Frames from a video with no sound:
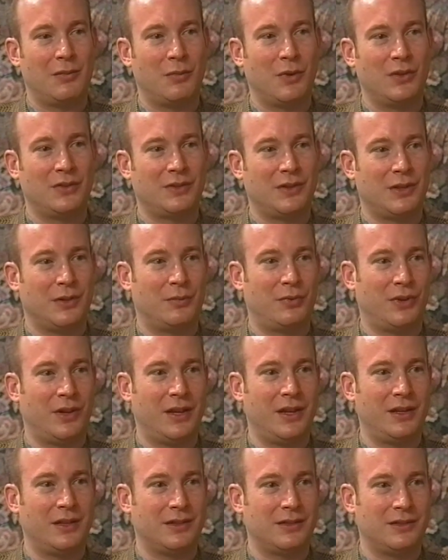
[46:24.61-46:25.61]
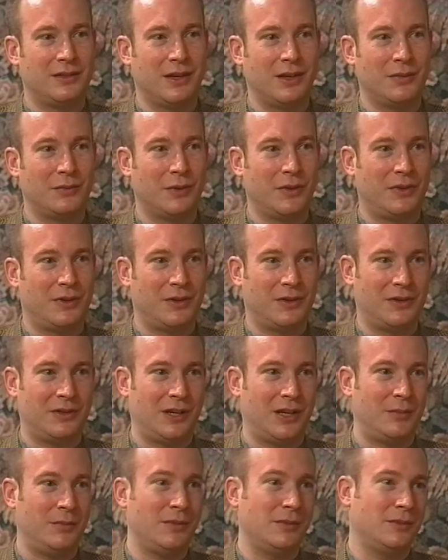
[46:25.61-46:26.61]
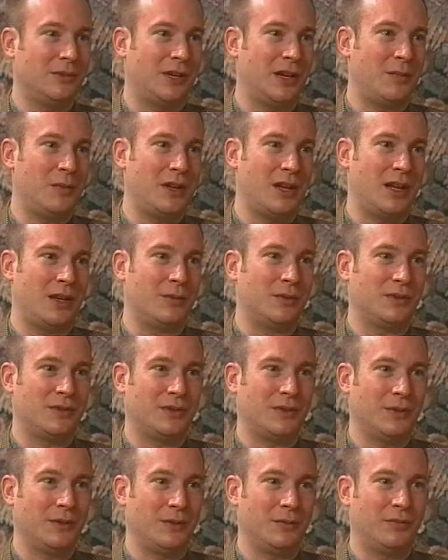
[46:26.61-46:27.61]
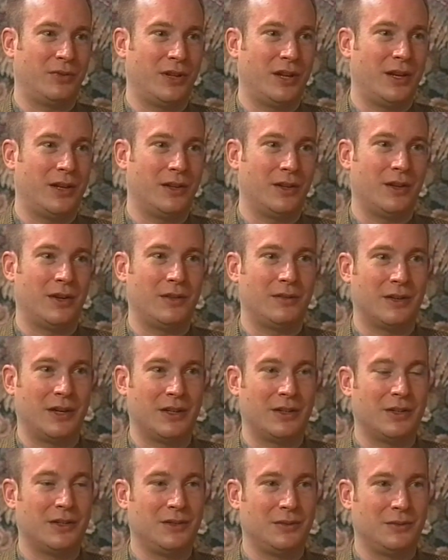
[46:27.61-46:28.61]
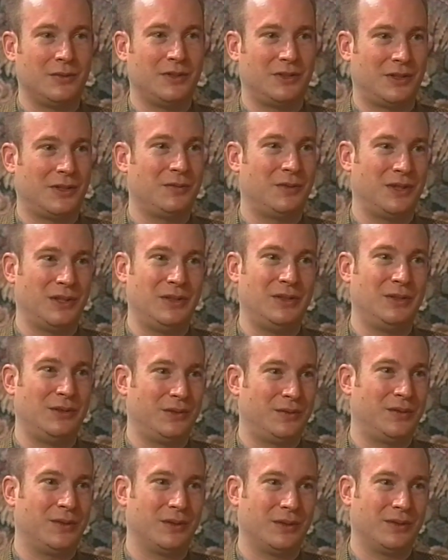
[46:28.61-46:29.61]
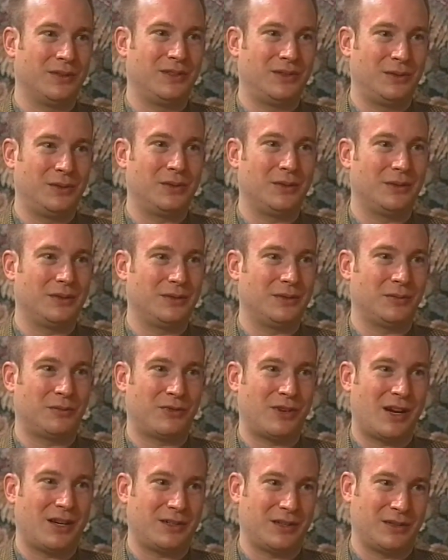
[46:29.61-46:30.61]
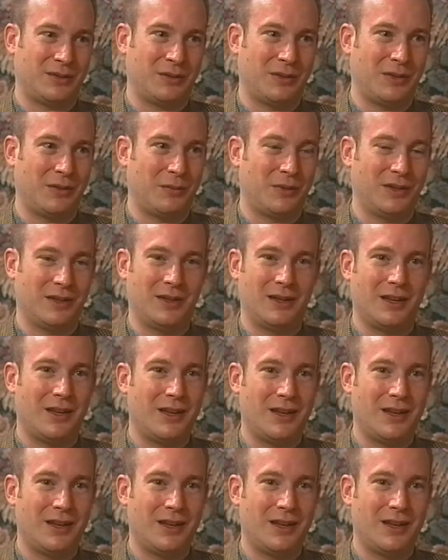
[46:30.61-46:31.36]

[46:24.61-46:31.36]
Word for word: most of their playing is done with their J Jamey Aebersold play along records, which can be a useful tool to practice with, but